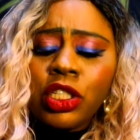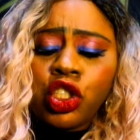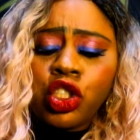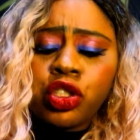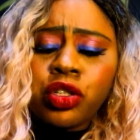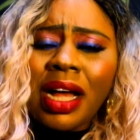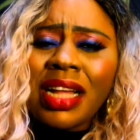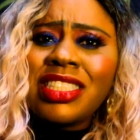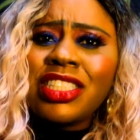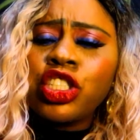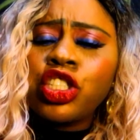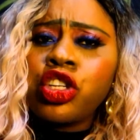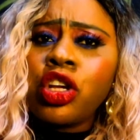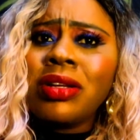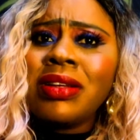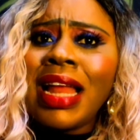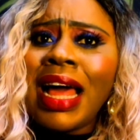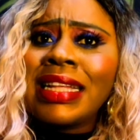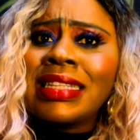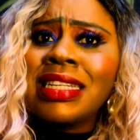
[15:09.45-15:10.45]

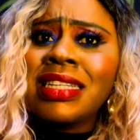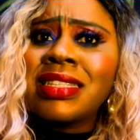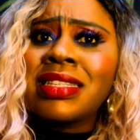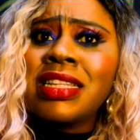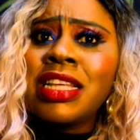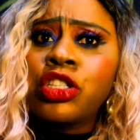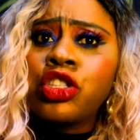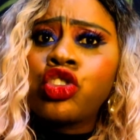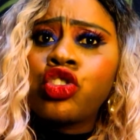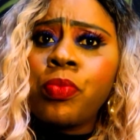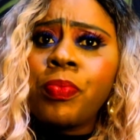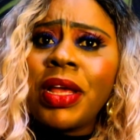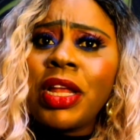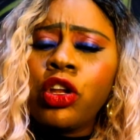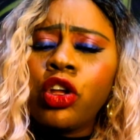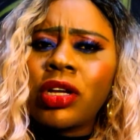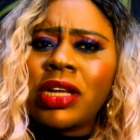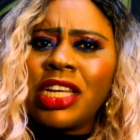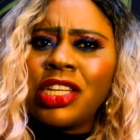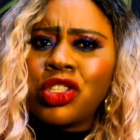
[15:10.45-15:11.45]
Tradition like this needs to be
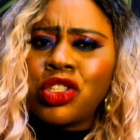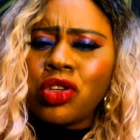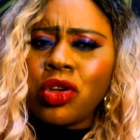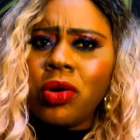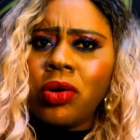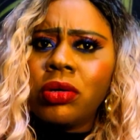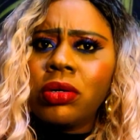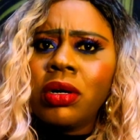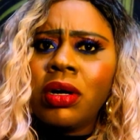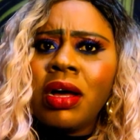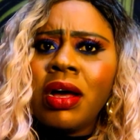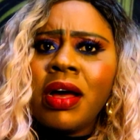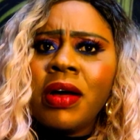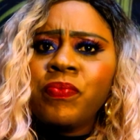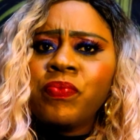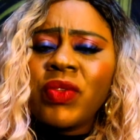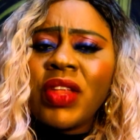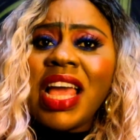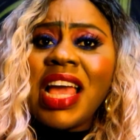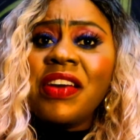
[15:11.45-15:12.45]
looked into.
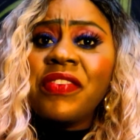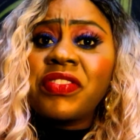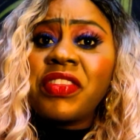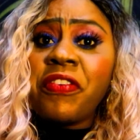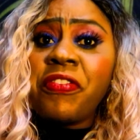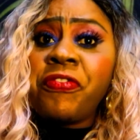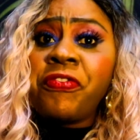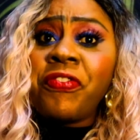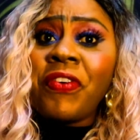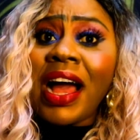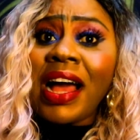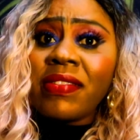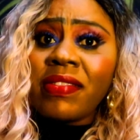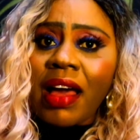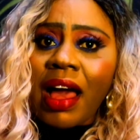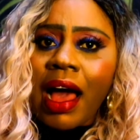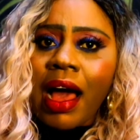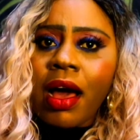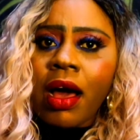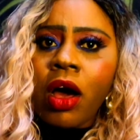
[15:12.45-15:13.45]
If the
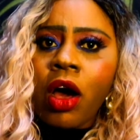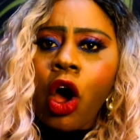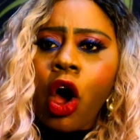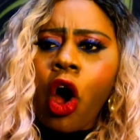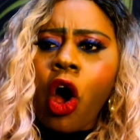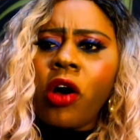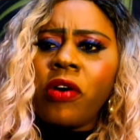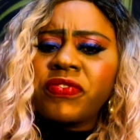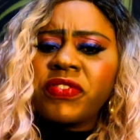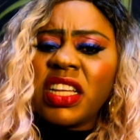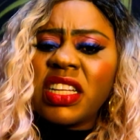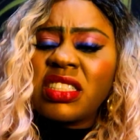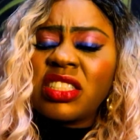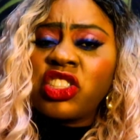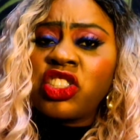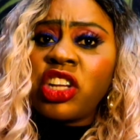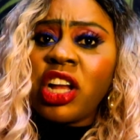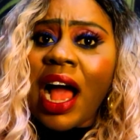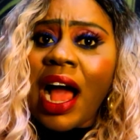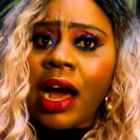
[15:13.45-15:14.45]
father of
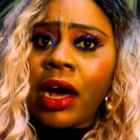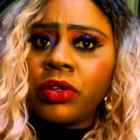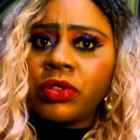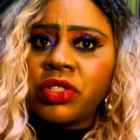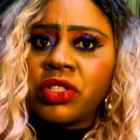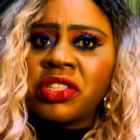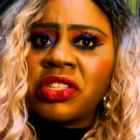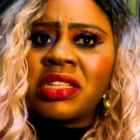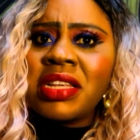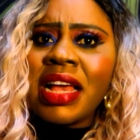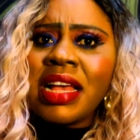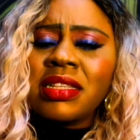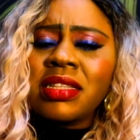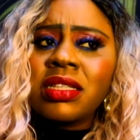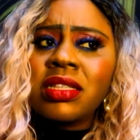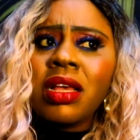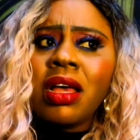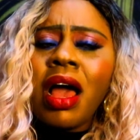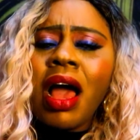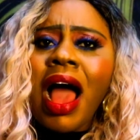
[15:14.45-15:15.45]
the child
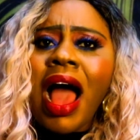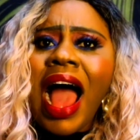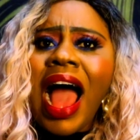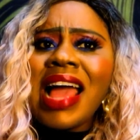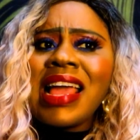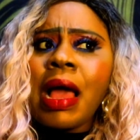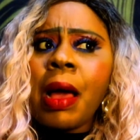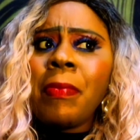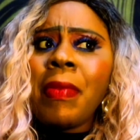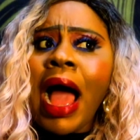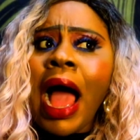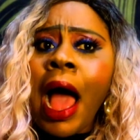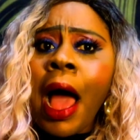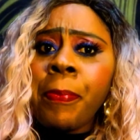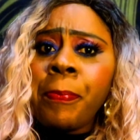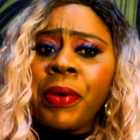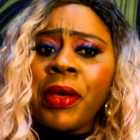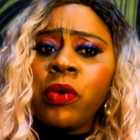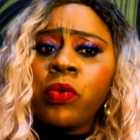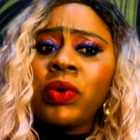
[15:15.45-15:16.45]
says, I am
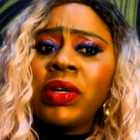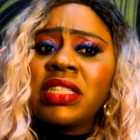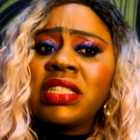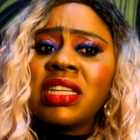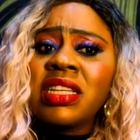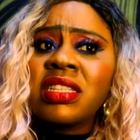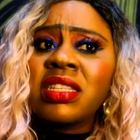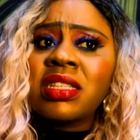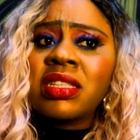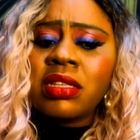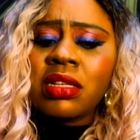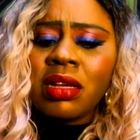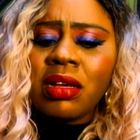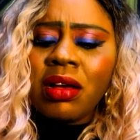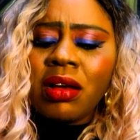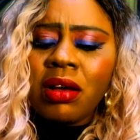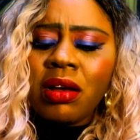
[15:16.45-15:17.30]
happy with this